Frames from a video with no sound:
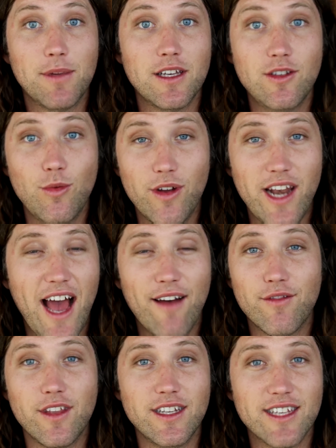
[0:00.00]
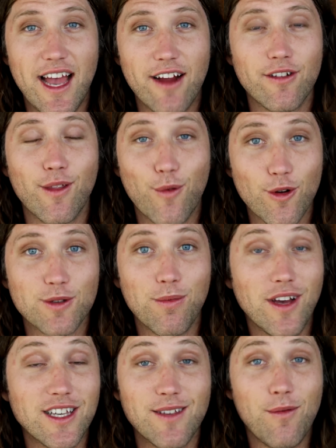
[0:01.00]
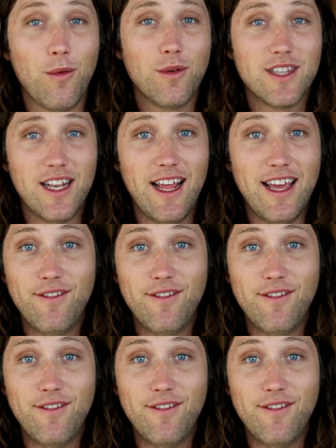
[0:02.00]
because you wouldn't have the desire in the first place if it wasn't,